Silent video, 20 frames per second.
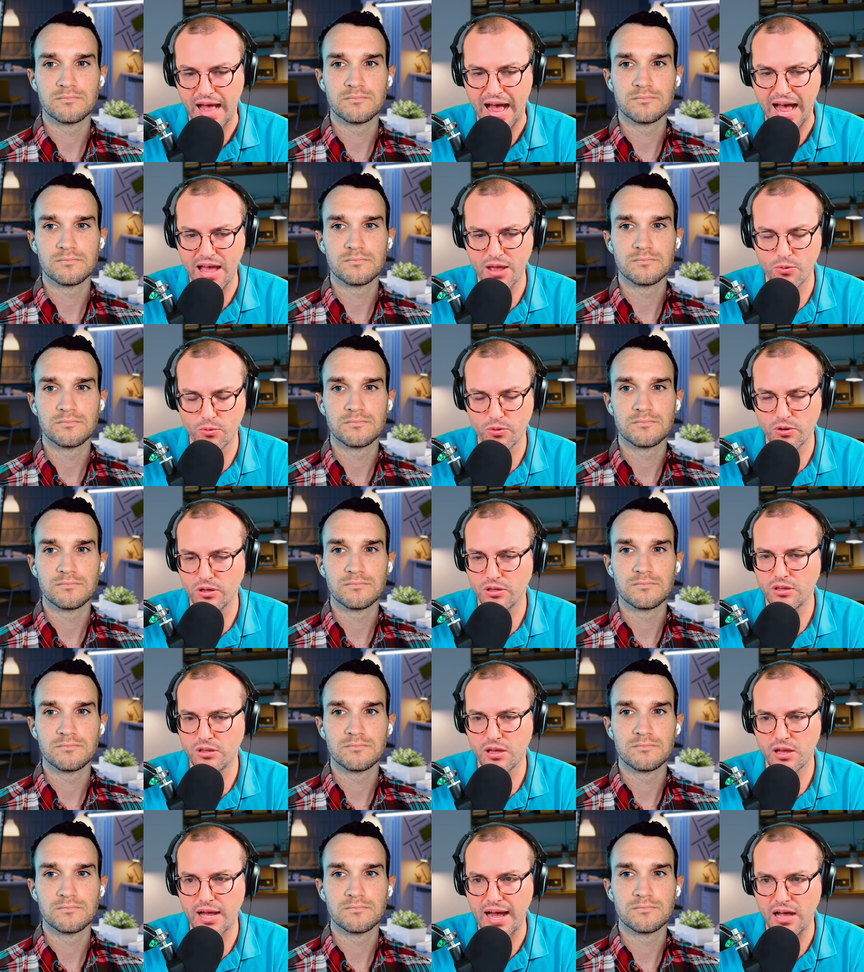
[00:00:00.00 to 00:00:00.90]
Speaker 1: I
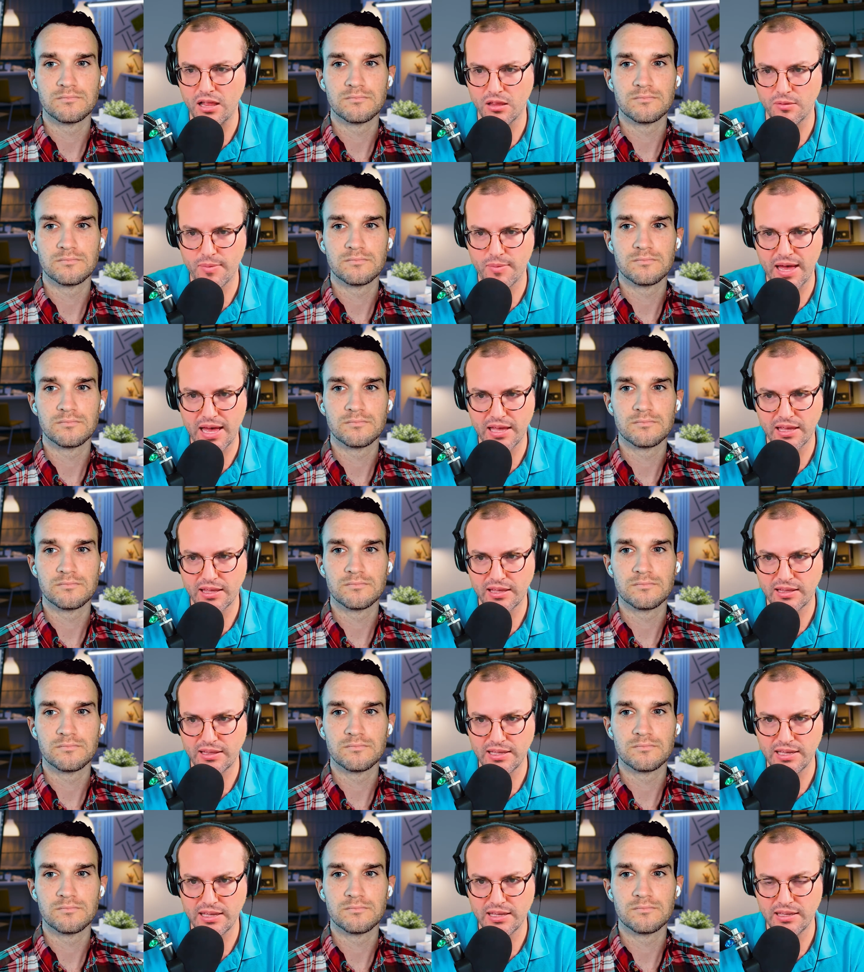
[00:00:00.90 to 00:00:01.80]
would
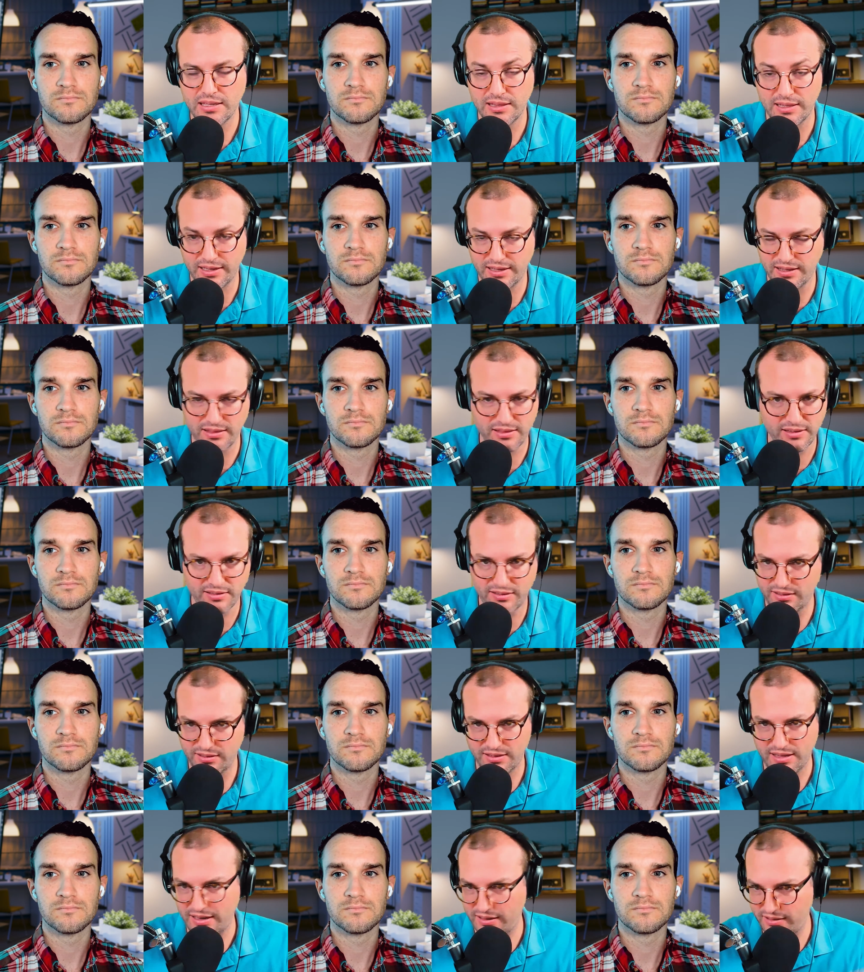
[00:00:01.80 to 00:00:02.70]
automatically, like this
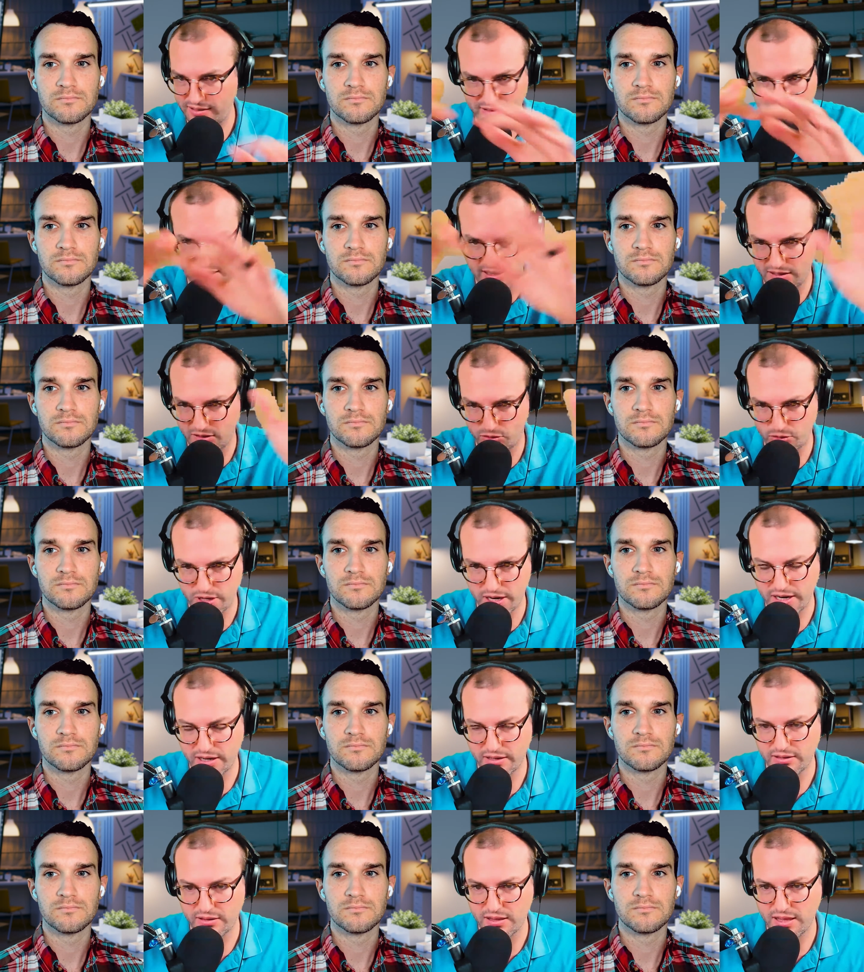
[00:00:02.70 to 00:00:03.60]
is an Excel,
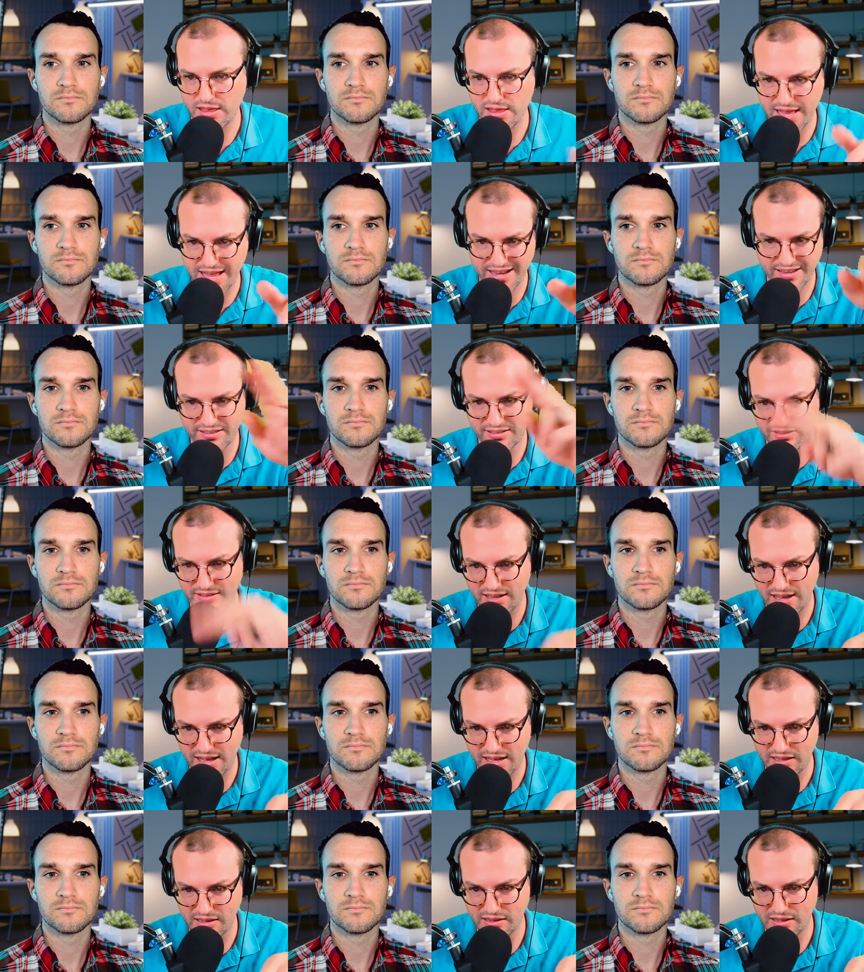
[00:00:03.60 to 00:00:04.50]
right? The next
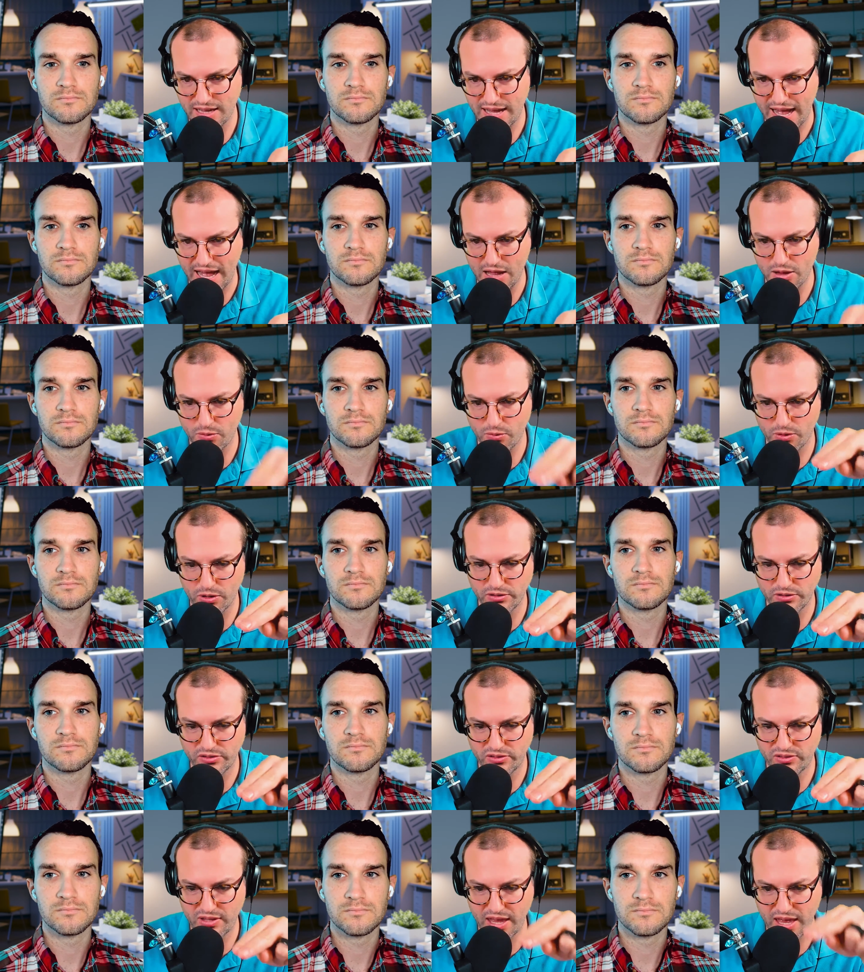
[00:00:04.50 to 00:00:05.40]
cell, I
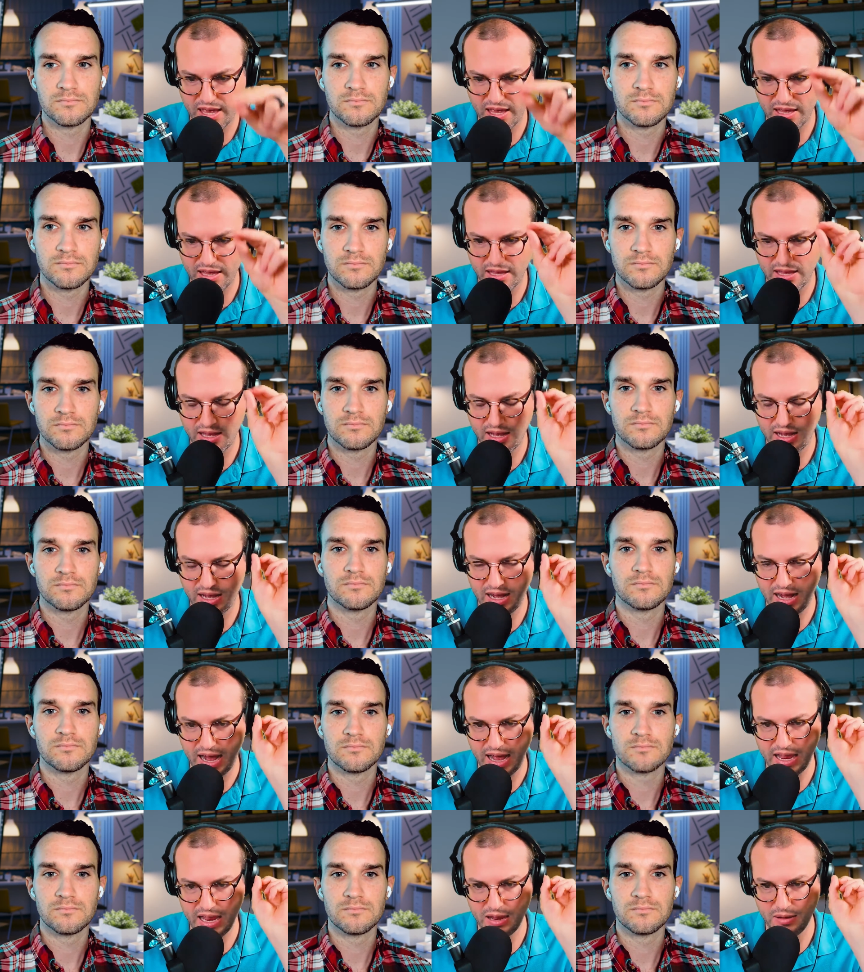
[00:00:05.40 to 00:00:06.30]
would say
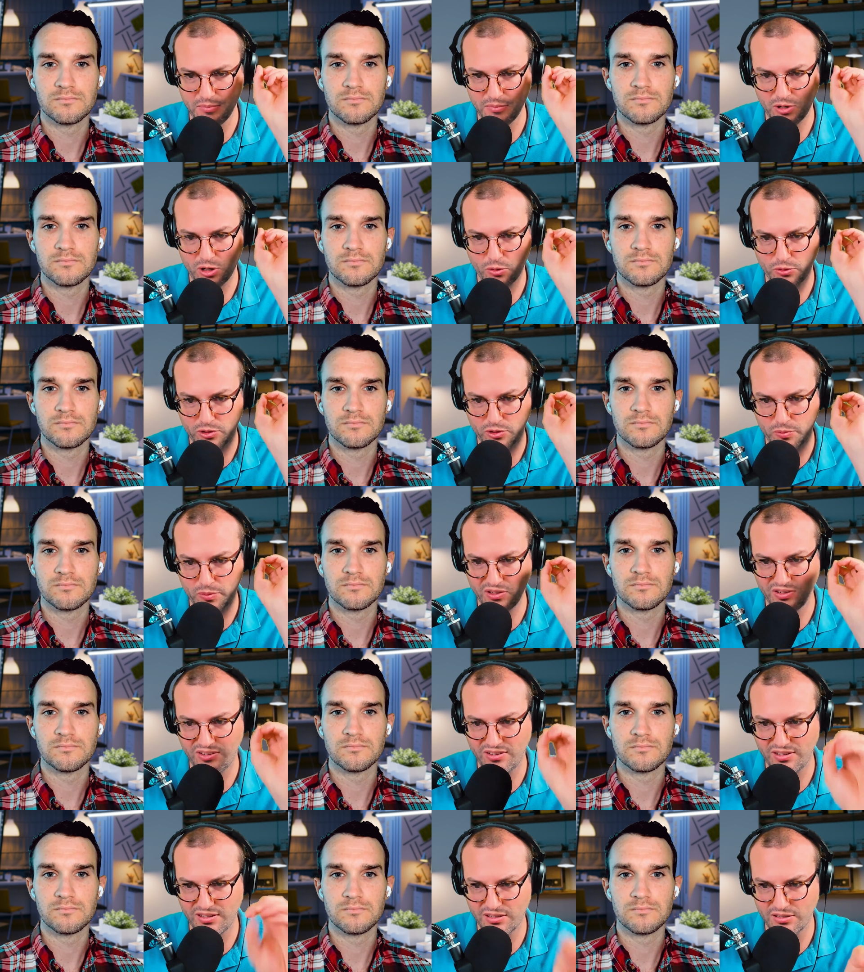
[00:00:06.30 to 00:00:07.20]
I am going to put
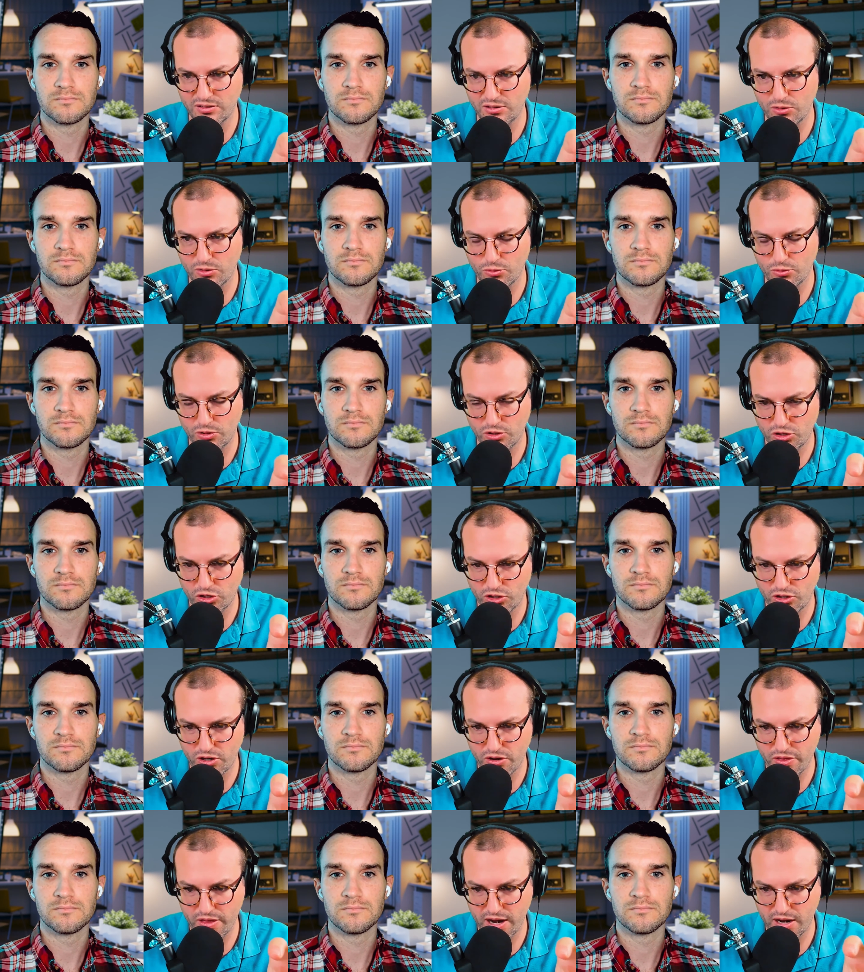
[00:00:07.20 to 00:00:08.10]
zero
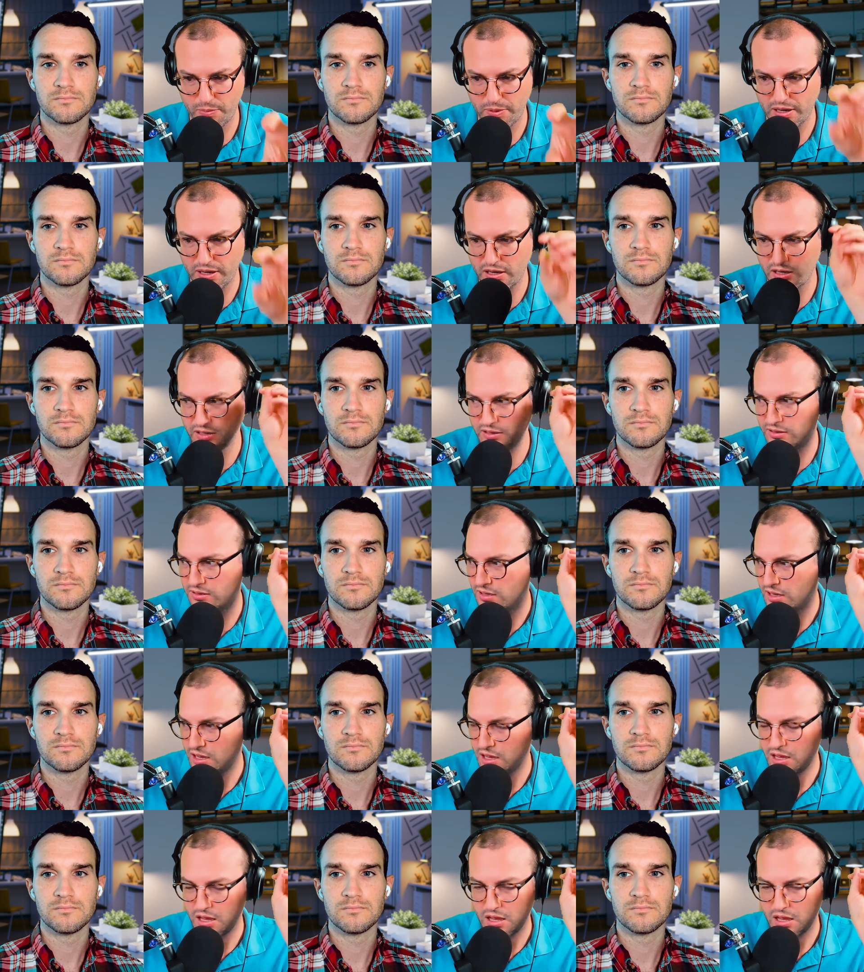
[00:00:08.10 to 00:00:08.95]
return there, because